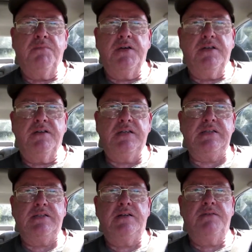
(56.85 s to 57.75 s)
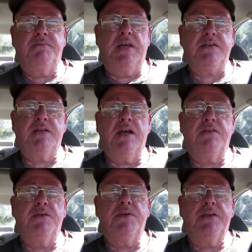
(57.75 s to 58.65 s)
but at least I'm actually
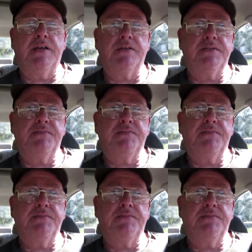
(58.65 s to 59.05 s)
out doing things.